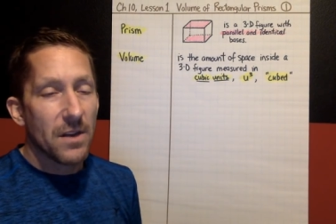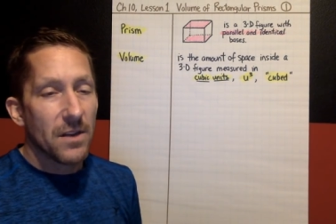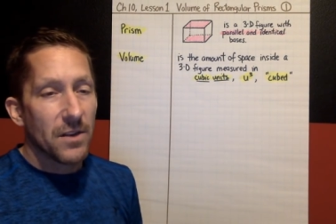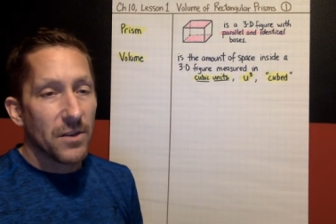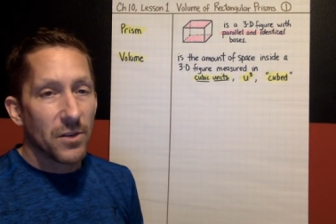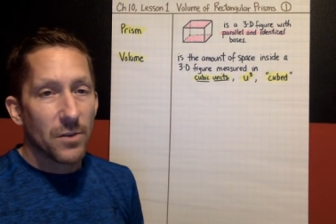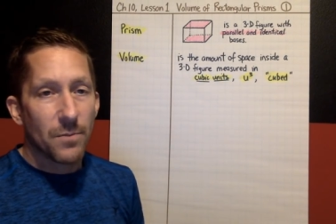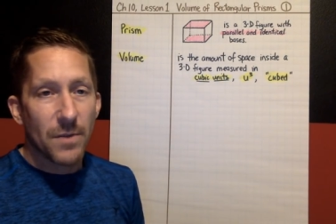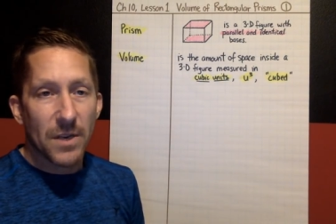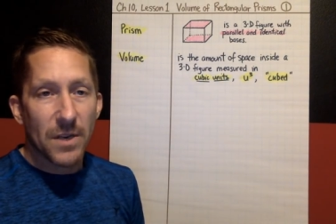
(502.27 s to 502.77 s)

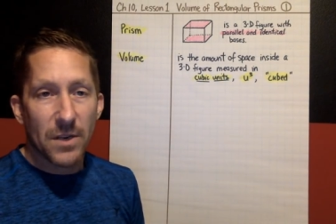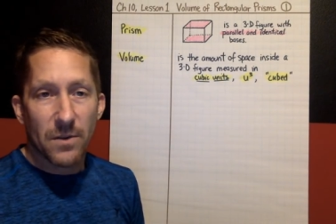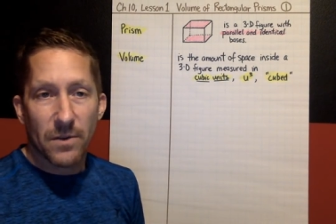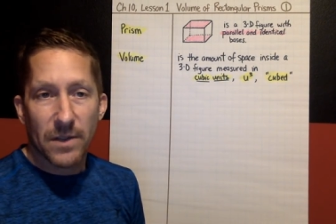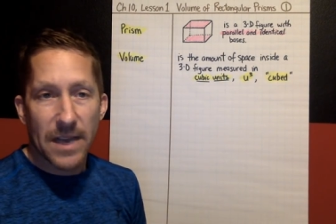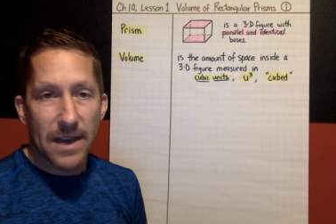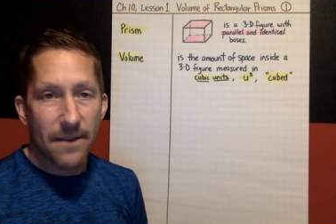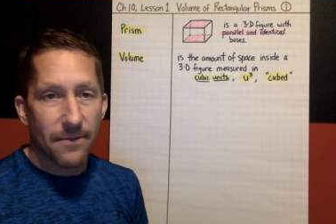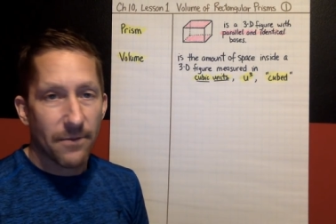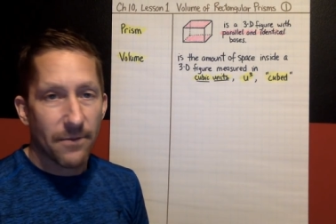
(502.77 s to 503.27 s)
Should be doing
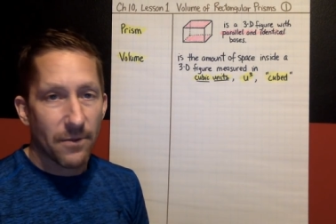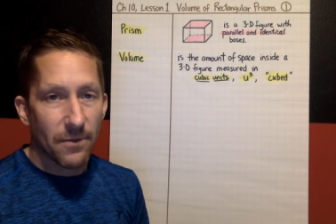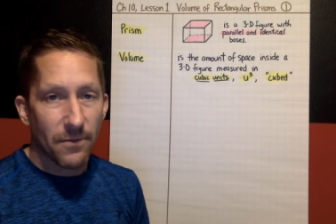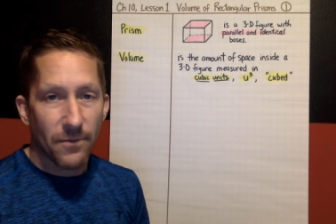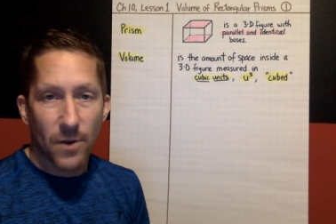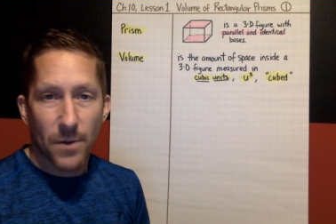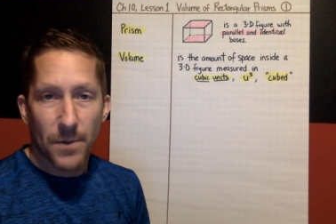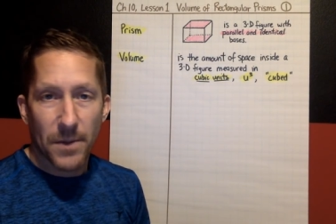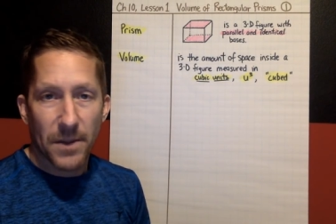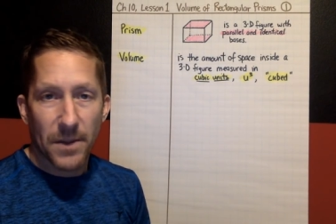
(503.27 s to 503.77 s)
that for
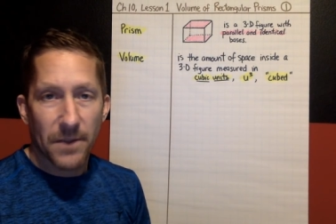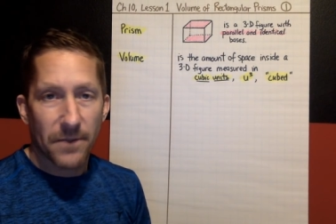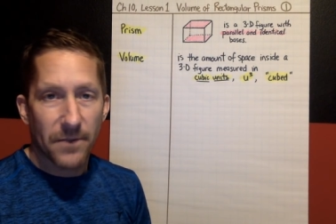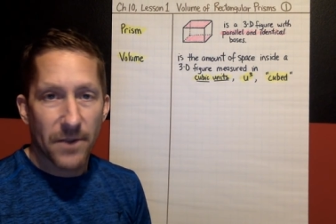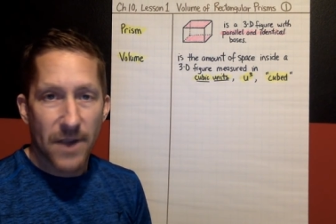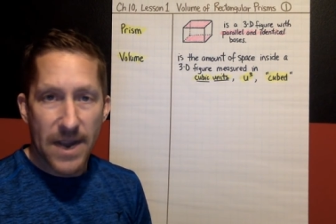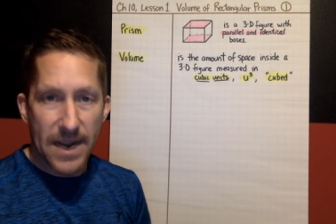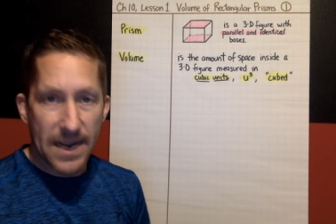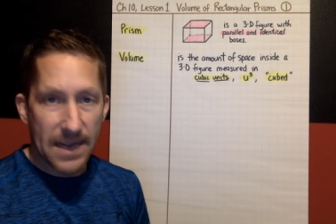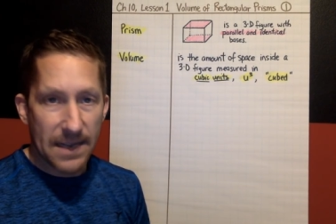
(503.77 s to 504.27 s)
formula
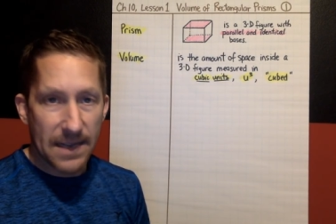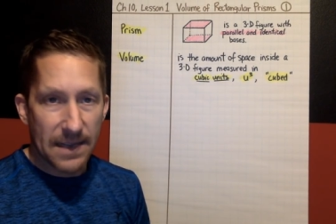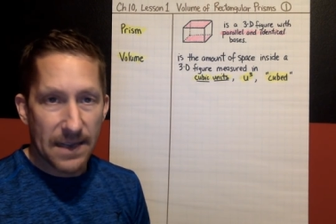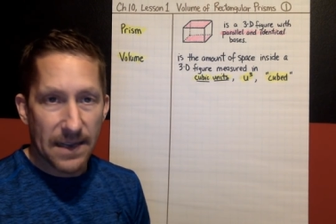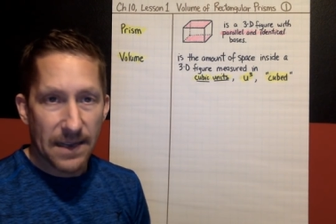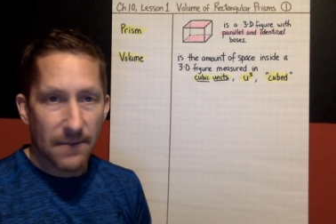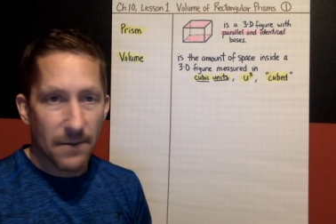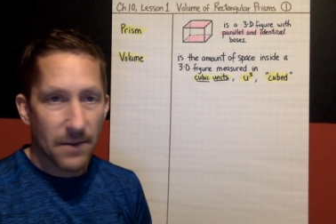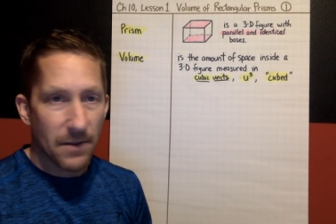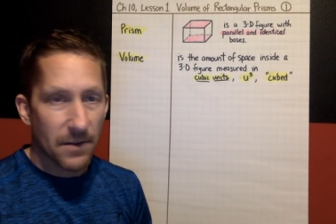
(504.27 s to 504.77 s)
for
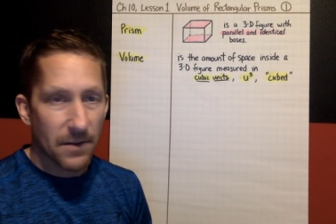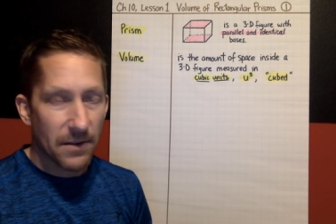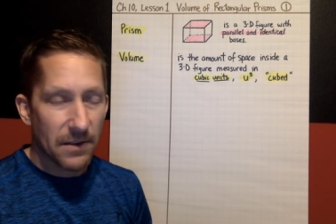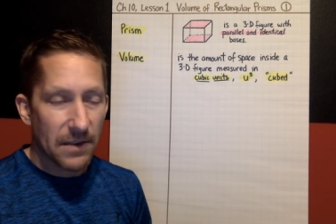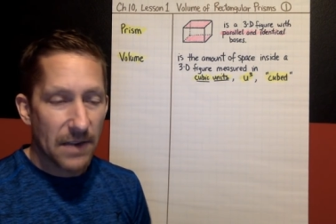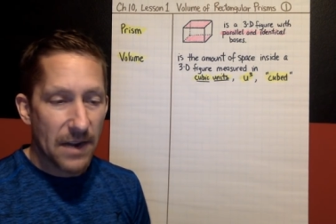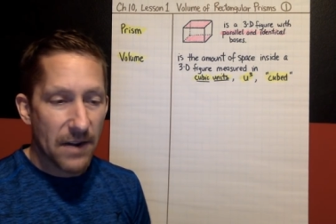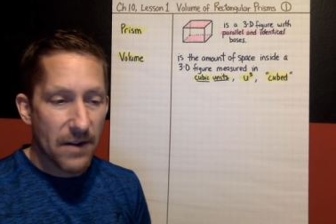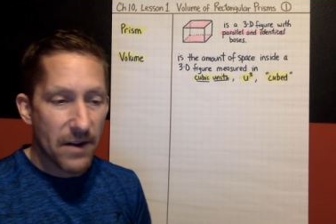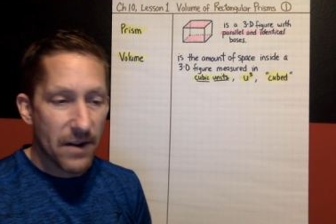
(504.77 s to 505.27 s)
anything, whether it's
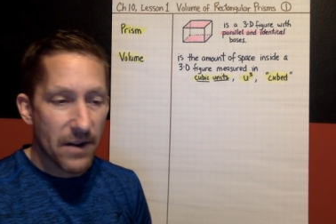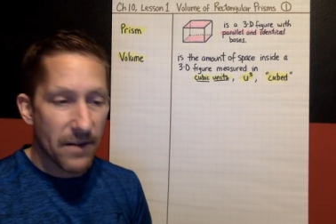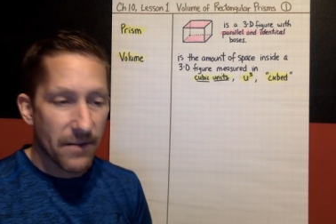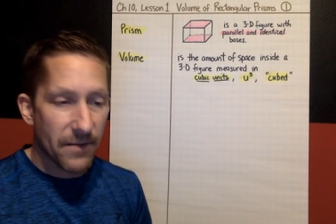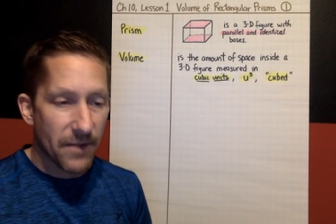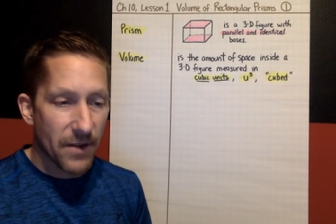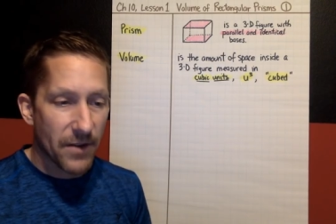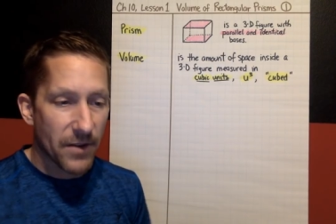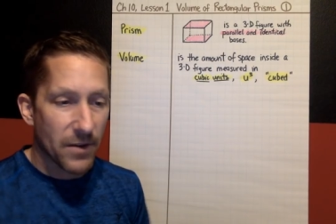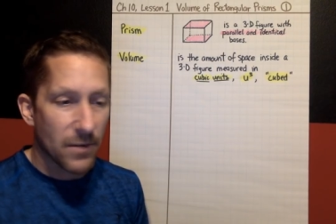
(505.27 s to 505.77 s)
area,
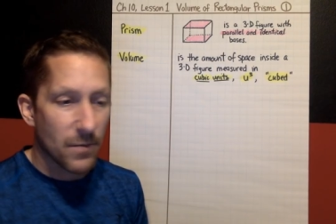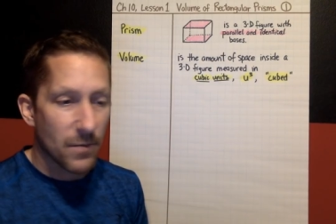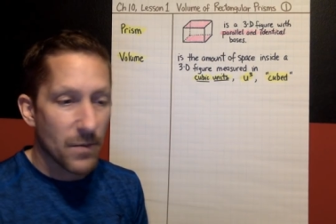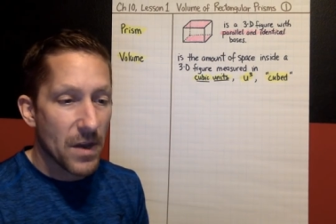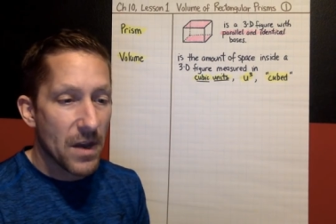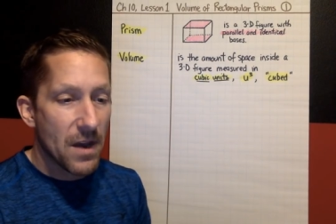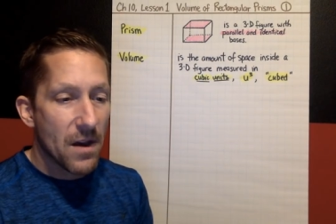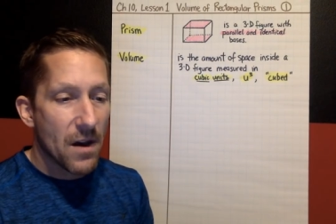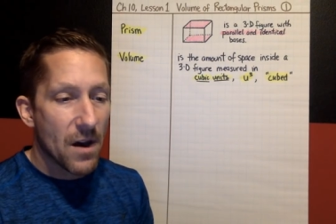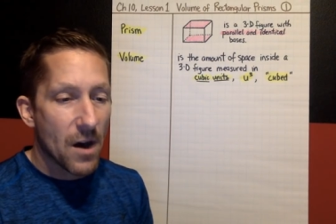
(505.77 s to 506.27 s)
volume,
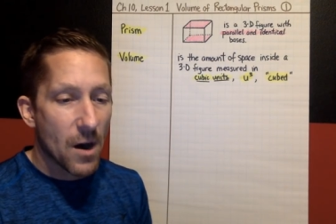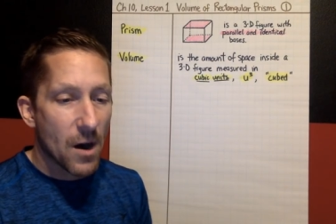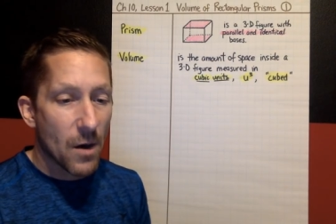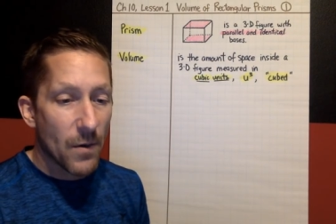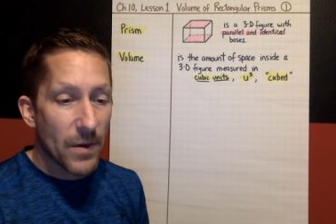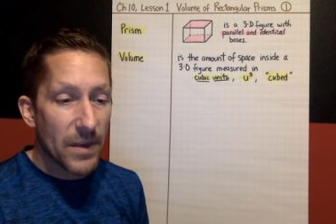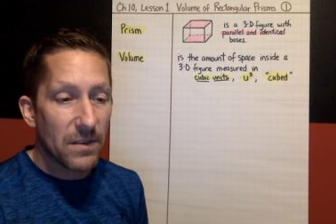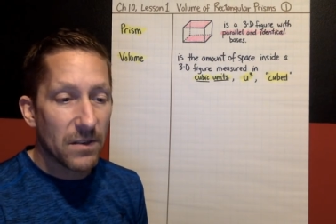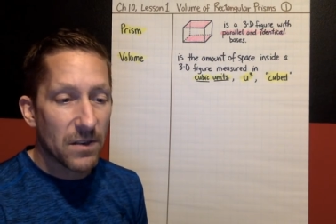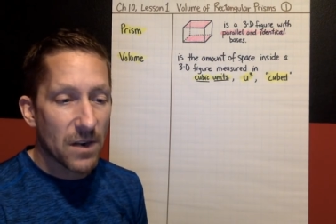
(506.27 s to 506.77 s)

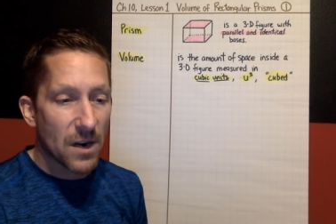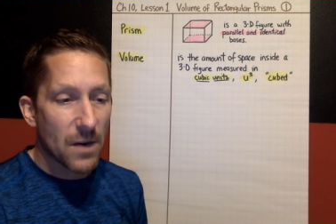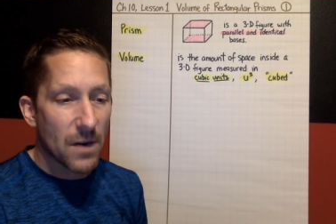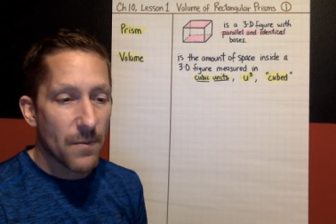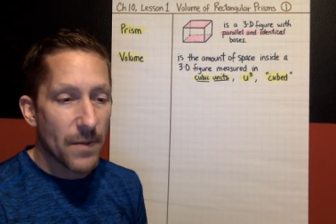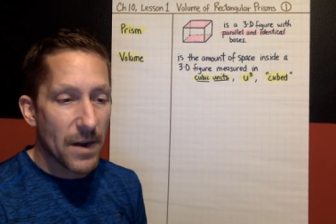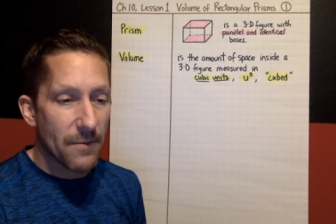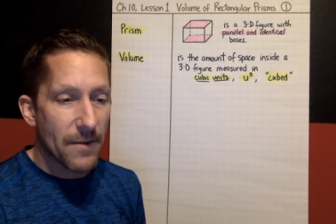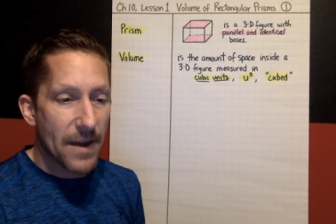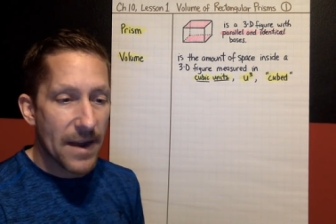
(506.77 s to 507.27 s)
always start
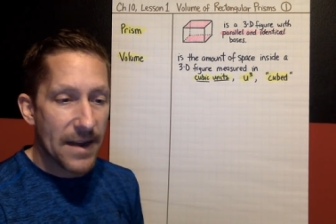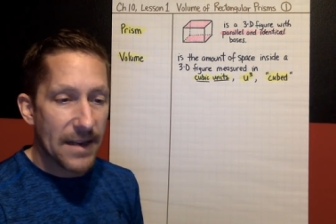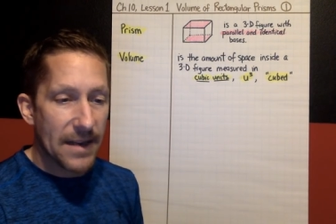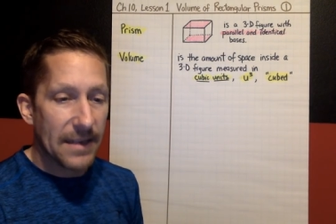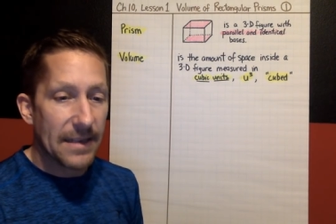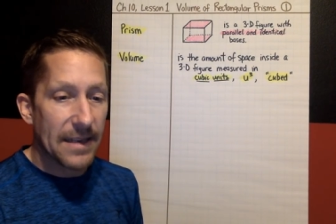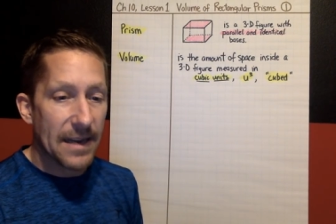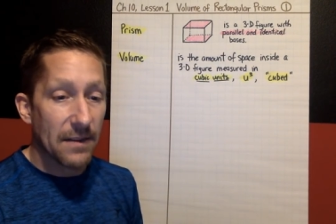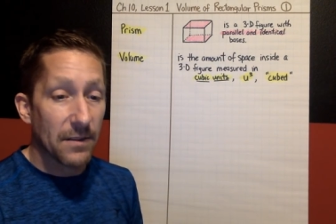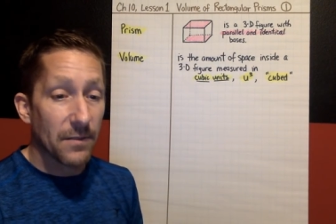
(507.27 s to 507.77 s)
by
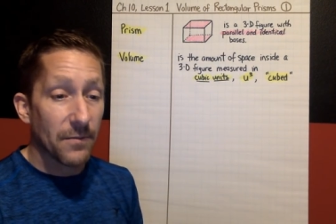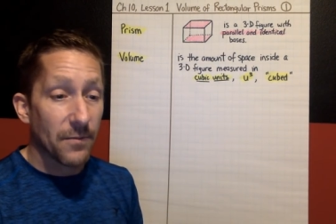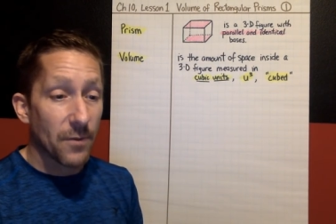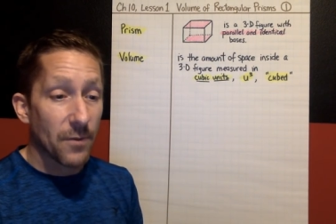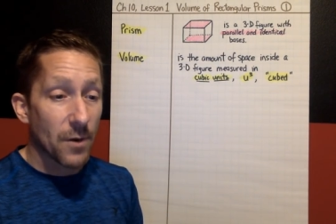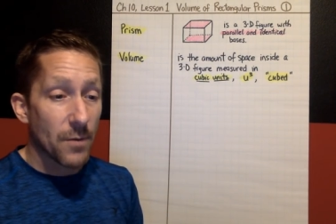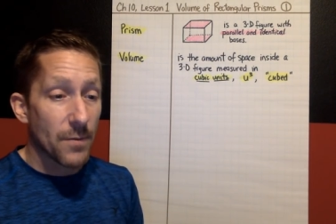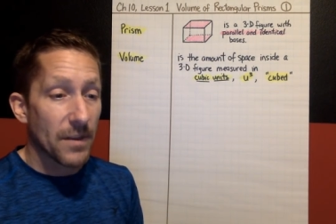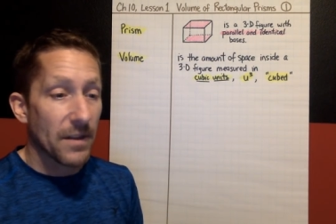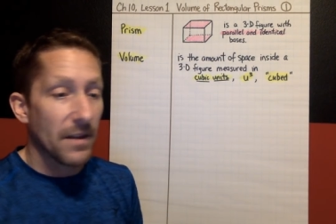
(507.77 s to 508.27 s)
writing down the
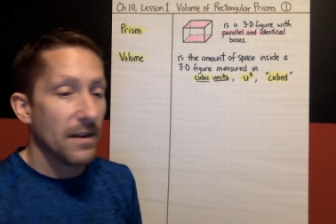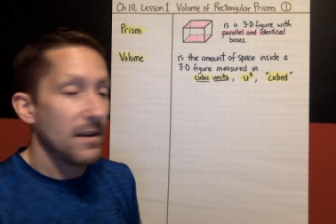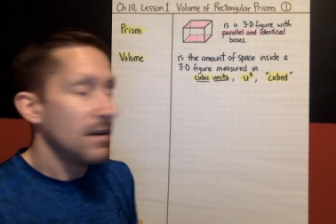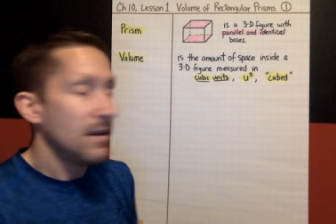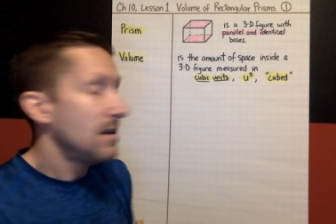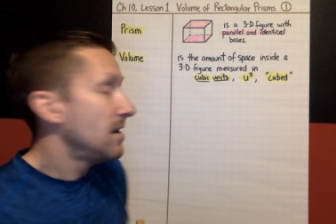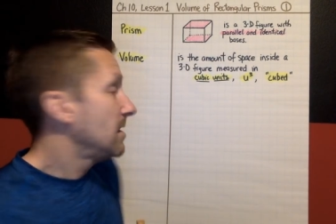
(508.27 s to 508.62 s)
formula.